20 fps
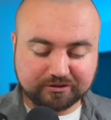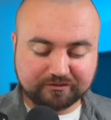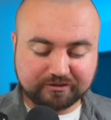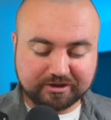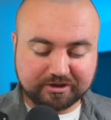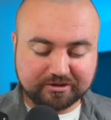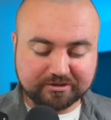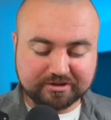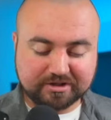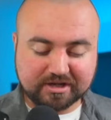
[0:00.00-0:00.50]

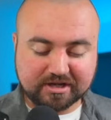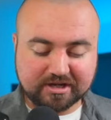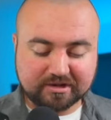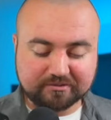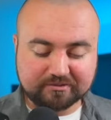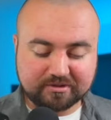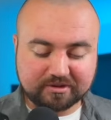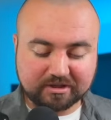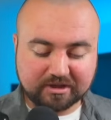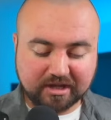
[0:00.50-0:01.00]
finger
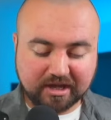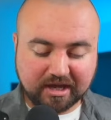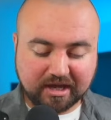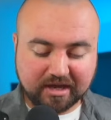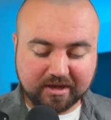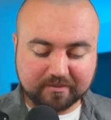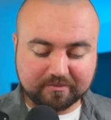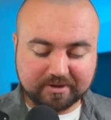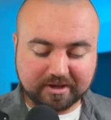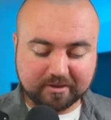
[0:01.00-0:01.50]
down
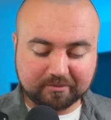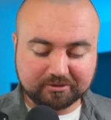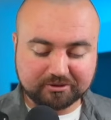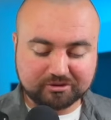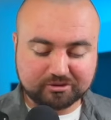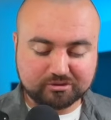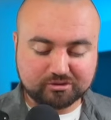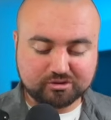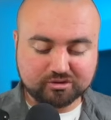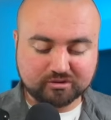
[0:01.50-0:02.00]
and be able
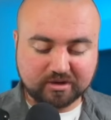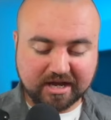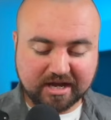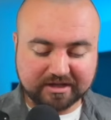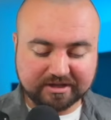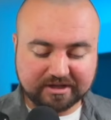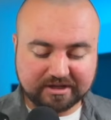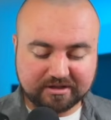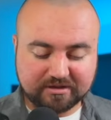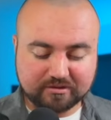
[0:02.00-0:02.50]
to
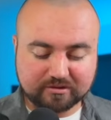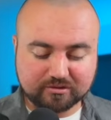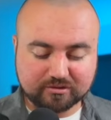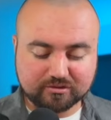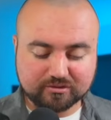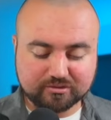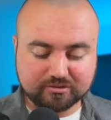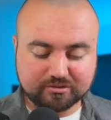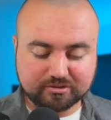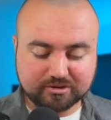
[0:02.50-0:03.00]
drag it
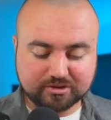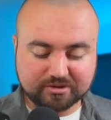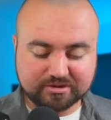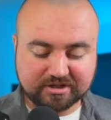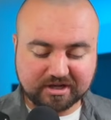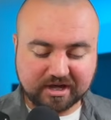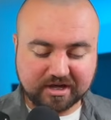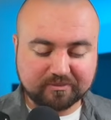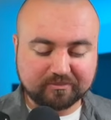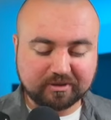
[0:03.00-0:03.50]
through your
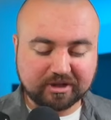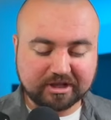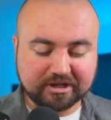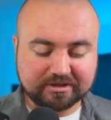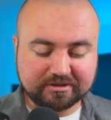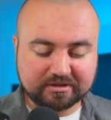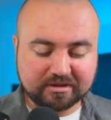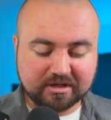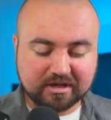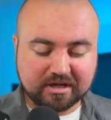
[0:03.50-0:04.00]

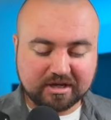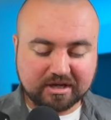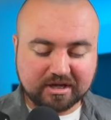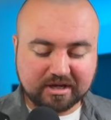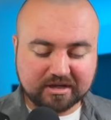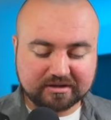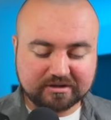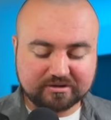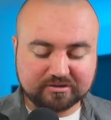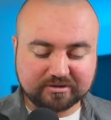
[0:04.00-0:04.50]
timeline.
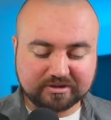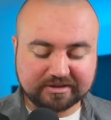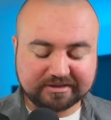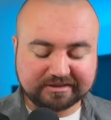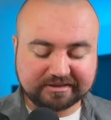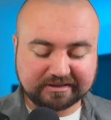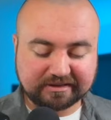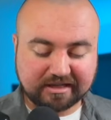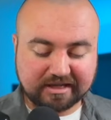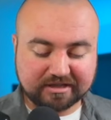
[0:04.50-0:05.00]
And then you can
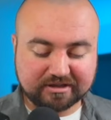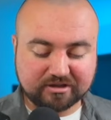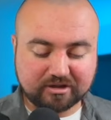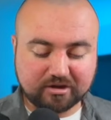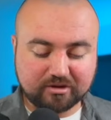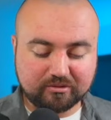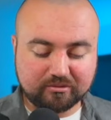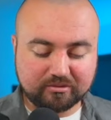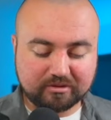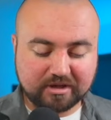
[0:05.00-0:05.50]
let
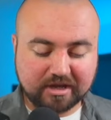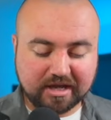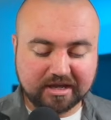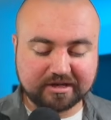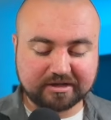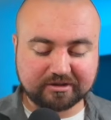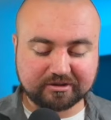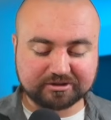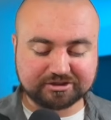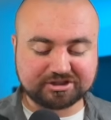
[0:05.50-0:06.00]
go and
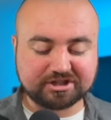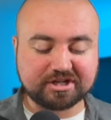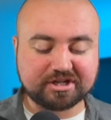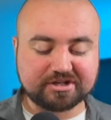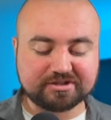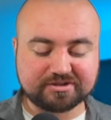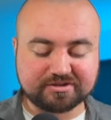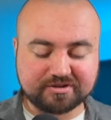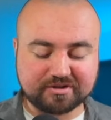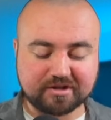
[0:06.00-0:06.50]
it'll
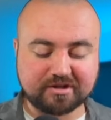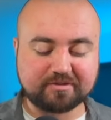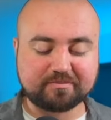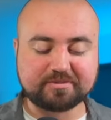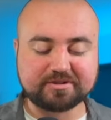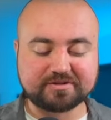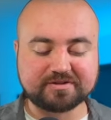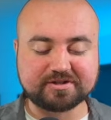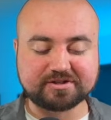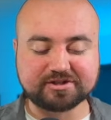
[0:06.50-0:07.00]
change the
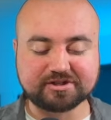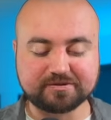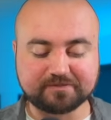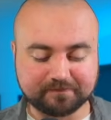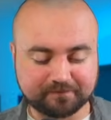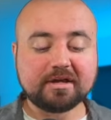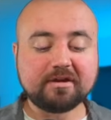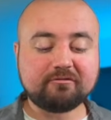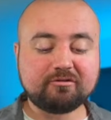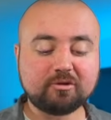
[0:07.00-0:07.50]
position.
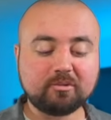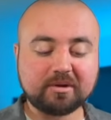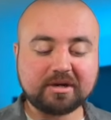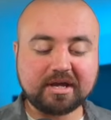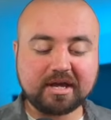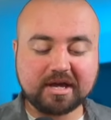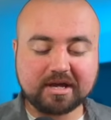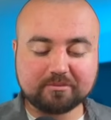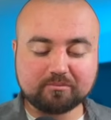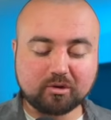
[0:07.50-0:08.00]
If you want to
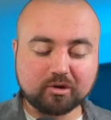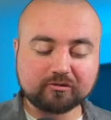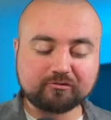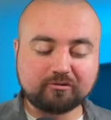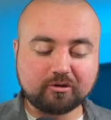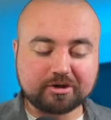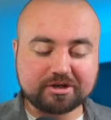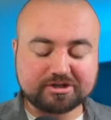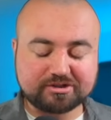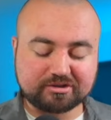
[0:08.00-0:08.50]
add more
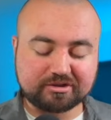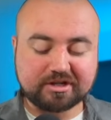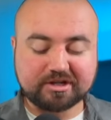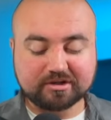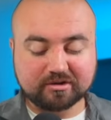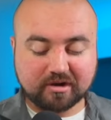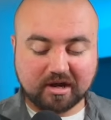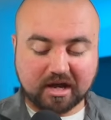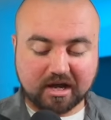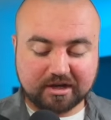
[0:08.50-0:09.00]
footage
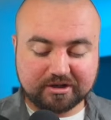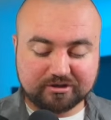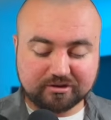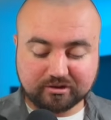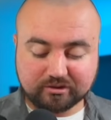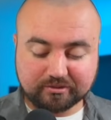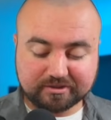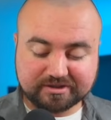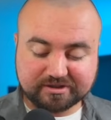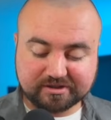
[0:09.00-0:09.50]
later on, you can
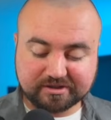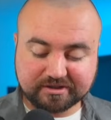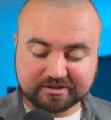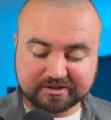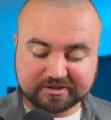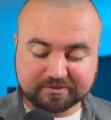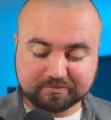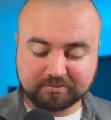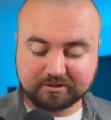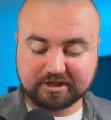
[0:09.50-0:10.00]
always click
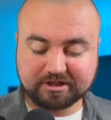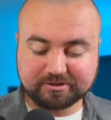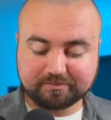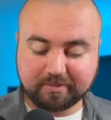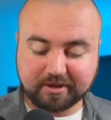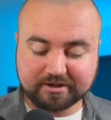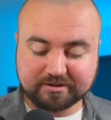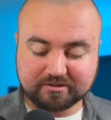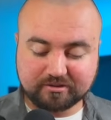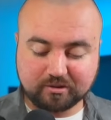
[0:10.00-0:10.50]
this plus
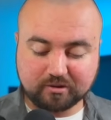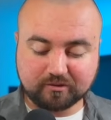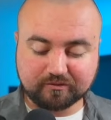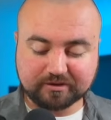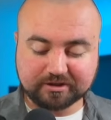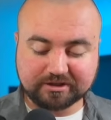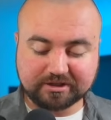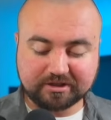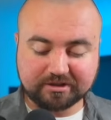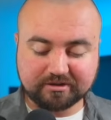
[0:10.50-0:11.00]
button over
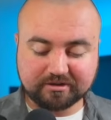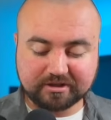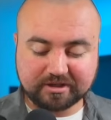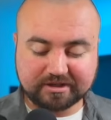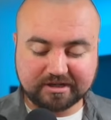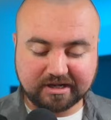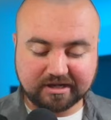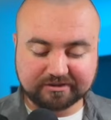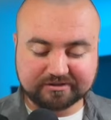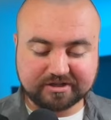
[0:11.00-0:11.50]
here
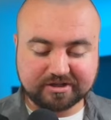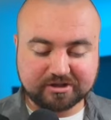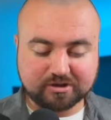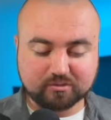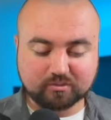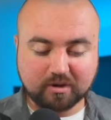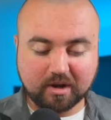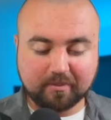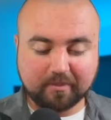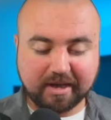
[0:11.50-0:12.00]
and that'll take you
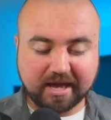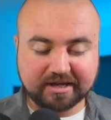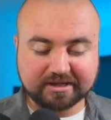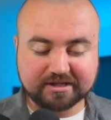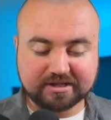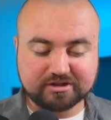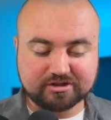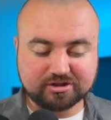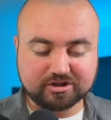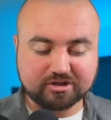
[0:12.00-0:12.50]
right back
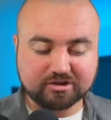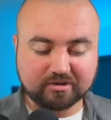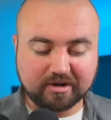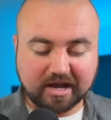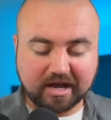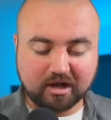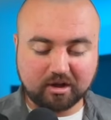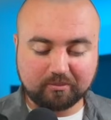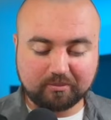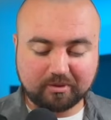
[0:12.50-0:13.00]
into your
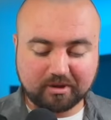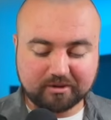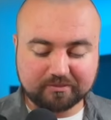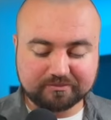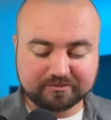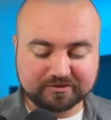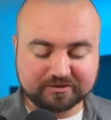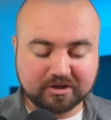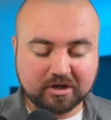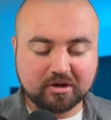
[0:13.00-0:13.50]

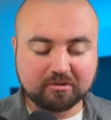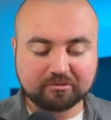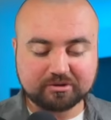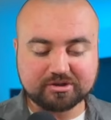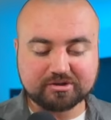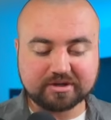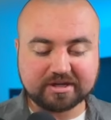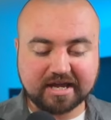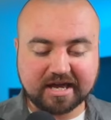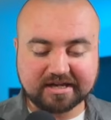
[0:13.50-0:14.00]
albums where you
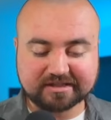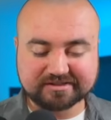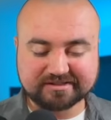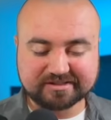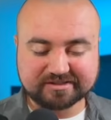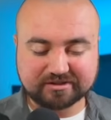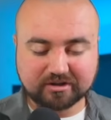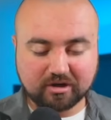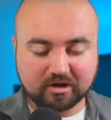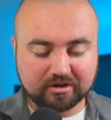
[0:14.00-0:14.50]
can
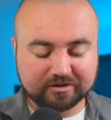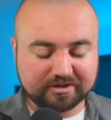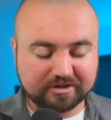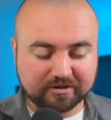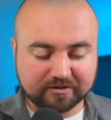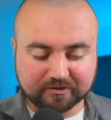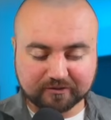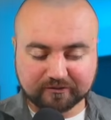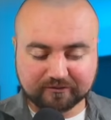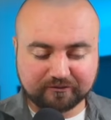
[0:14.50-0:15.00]
access all the
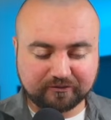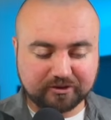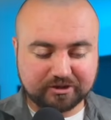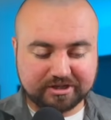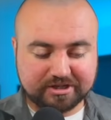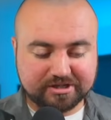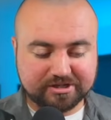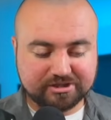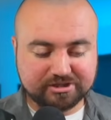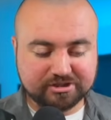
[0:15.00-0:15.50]
other
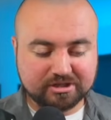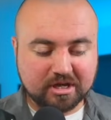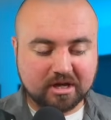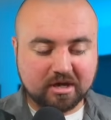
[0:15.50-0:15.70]
footage.